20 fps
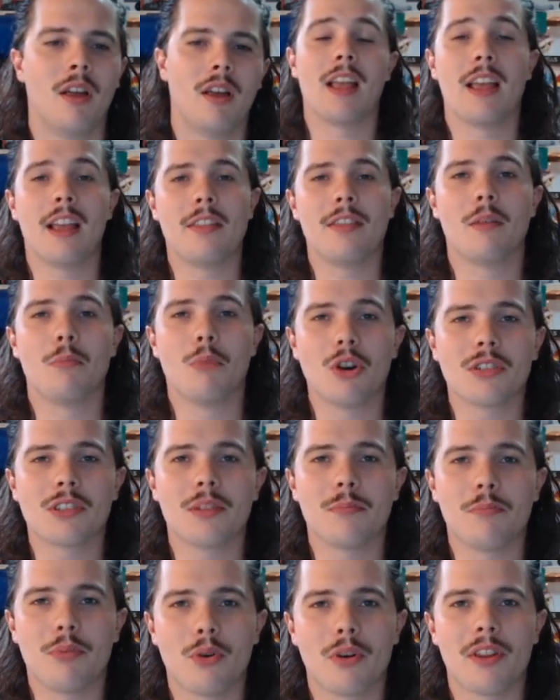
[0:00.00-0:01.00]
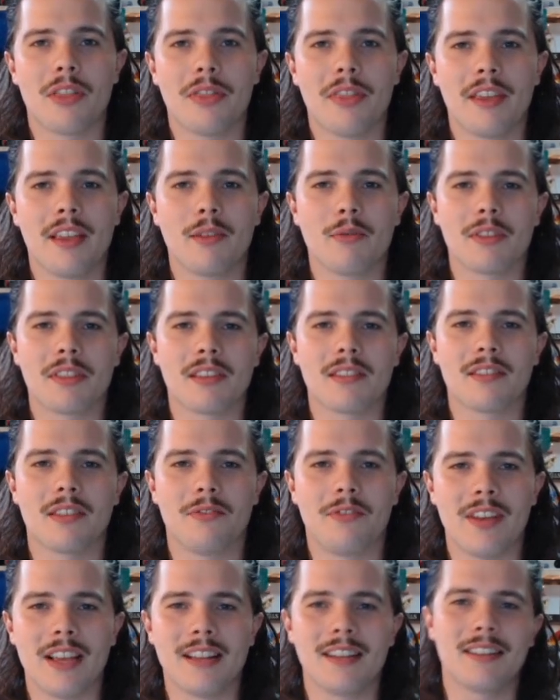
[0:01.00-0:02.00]
And the most important thing with this
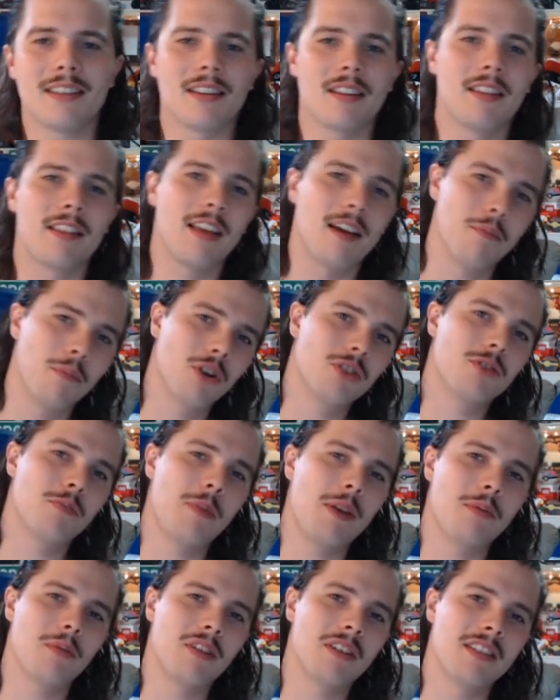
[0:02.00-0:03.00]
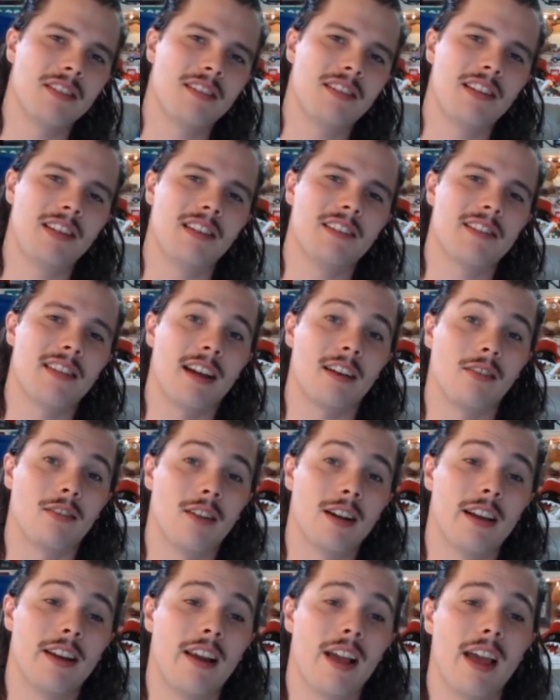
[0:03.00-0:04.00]
event that most people can see is that
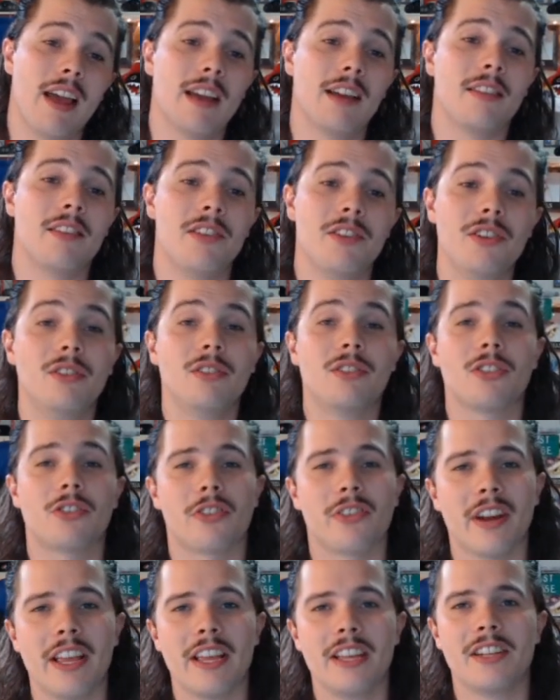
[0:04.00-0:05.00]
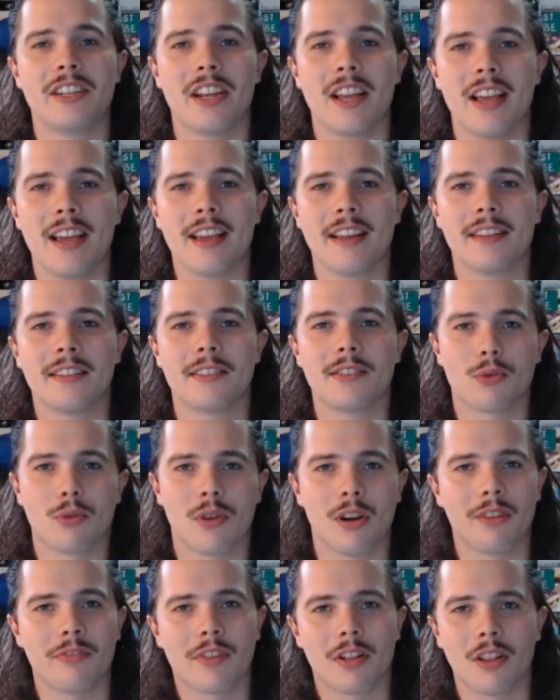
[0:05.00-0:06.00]
red egg, the new strange egg,
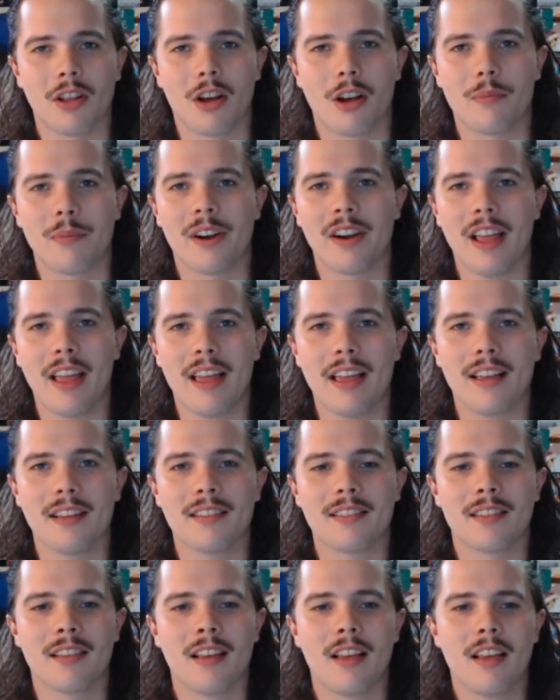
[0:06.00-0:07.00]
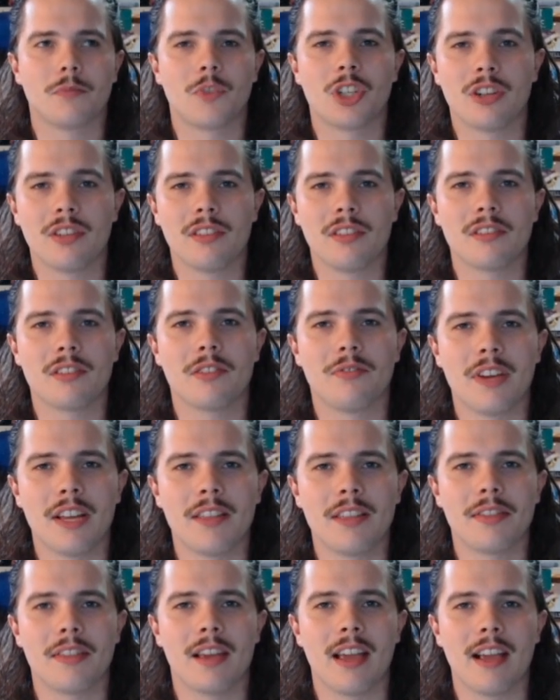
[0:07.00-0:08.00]
12-kilometer eggs. During this
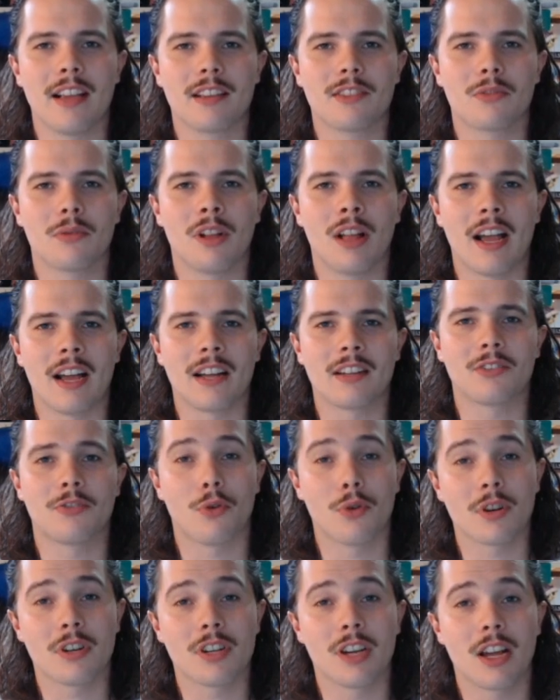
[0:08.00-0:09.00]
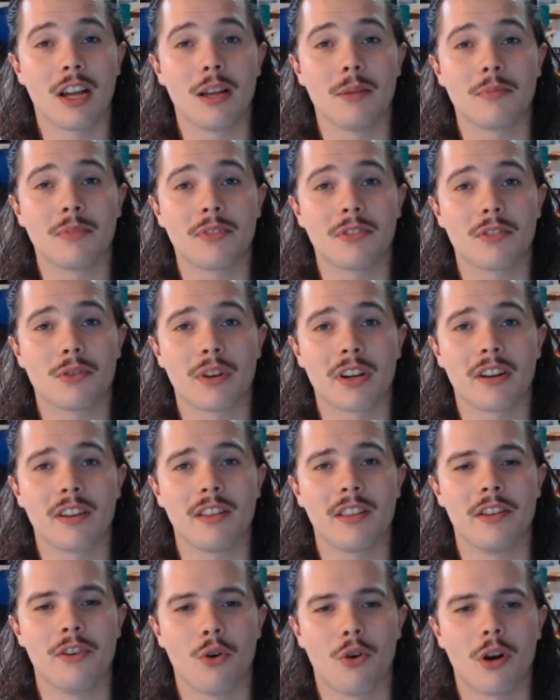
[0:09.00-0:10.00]
event, the eggs will hatch 4 times quicker
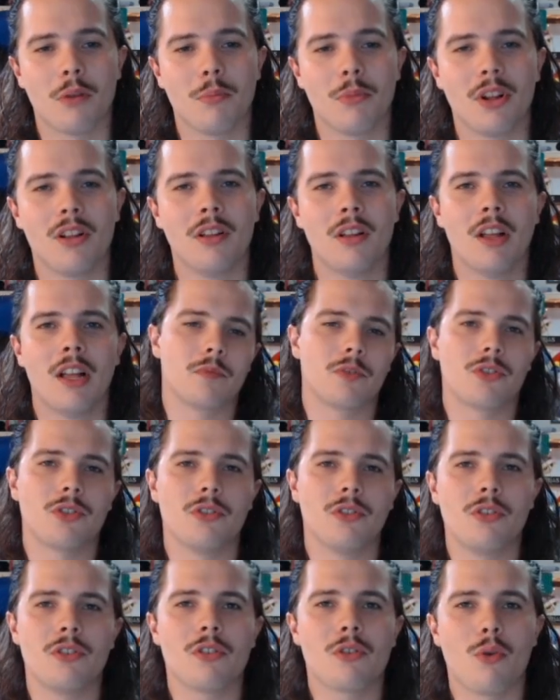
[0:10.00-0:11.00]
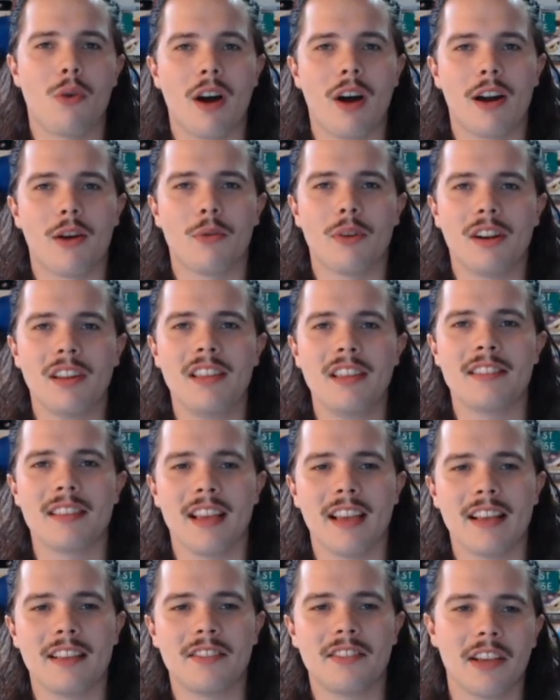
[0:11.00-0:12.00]
than normal. So to acquire one of these
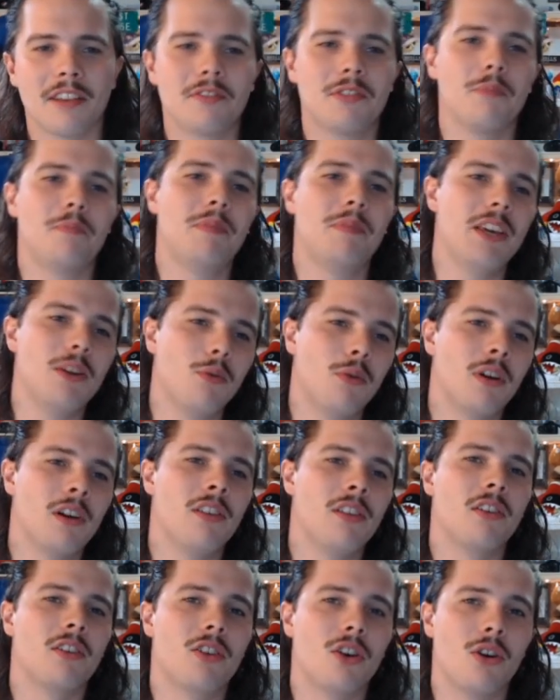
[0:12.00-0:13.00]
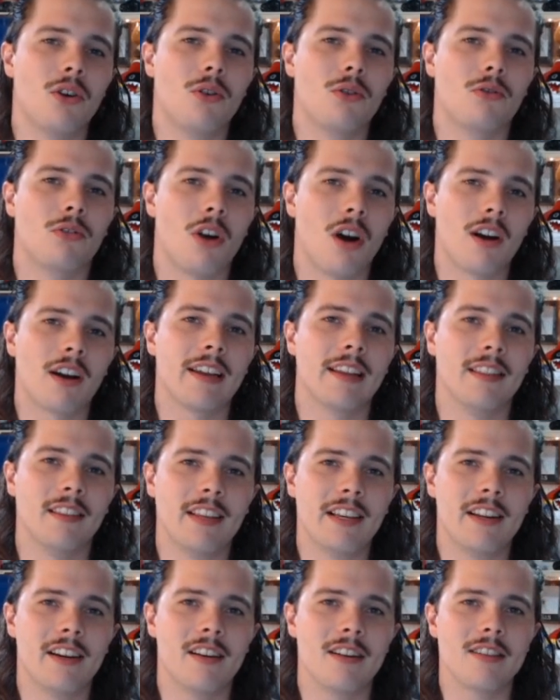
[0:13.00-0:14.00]
eggs, you have to beat one of the Go Rocket
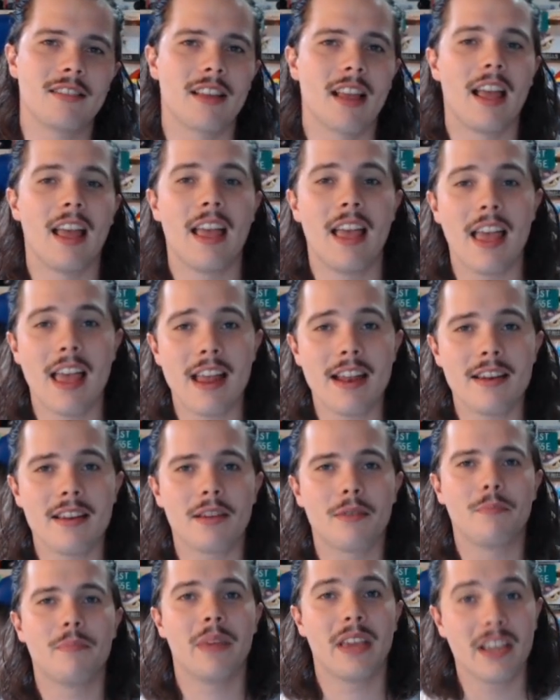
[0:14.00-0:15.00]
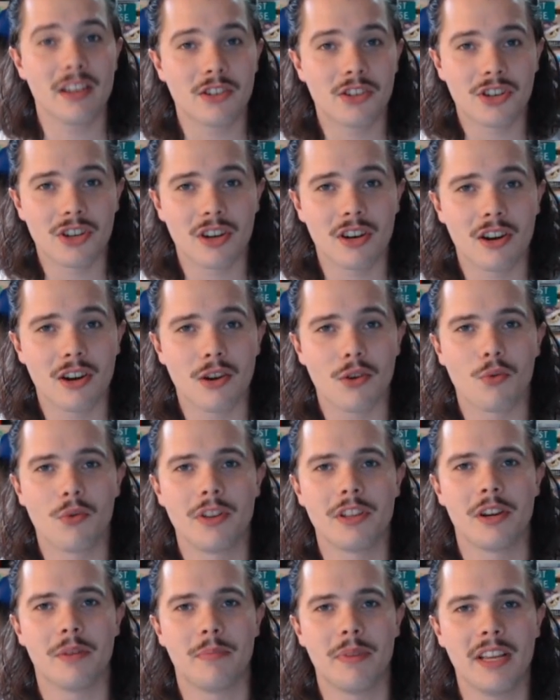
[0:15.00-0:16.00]
leaders and make sure
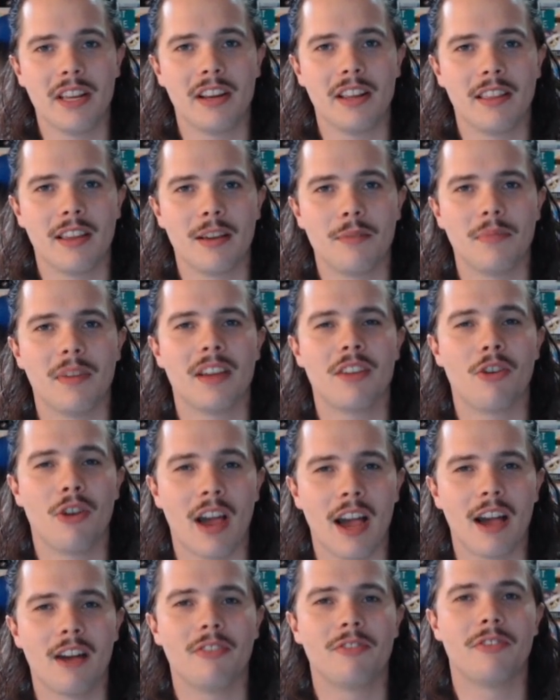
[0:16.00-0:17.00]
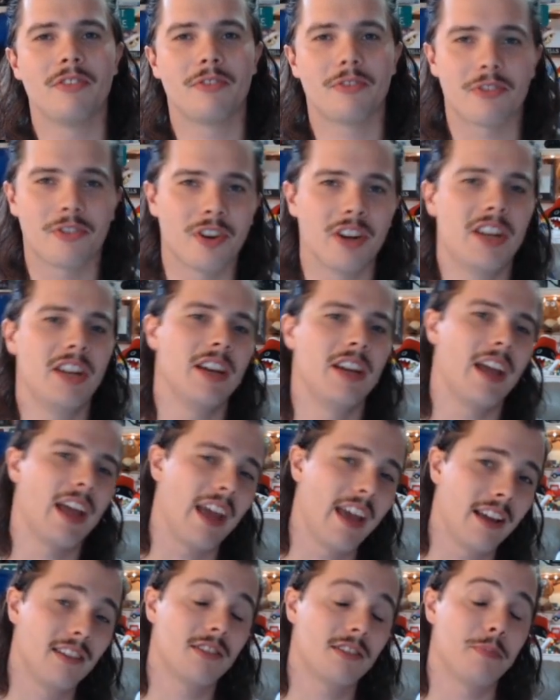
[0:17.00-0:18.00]
when you're beating them that you have free
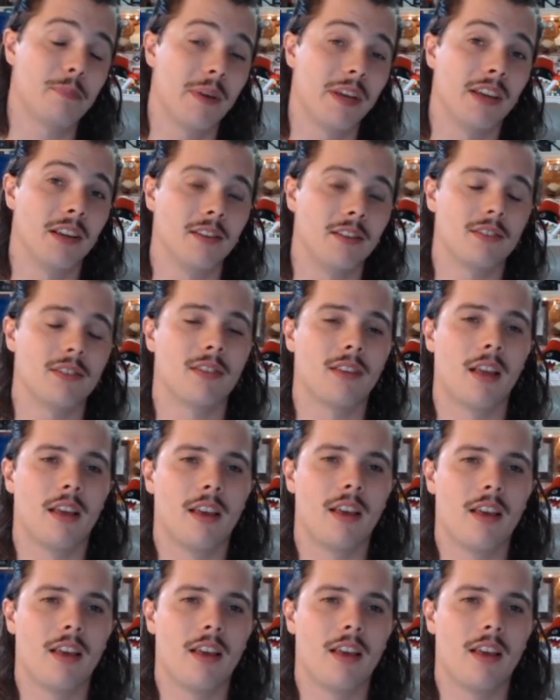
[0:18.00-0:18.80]
egg space.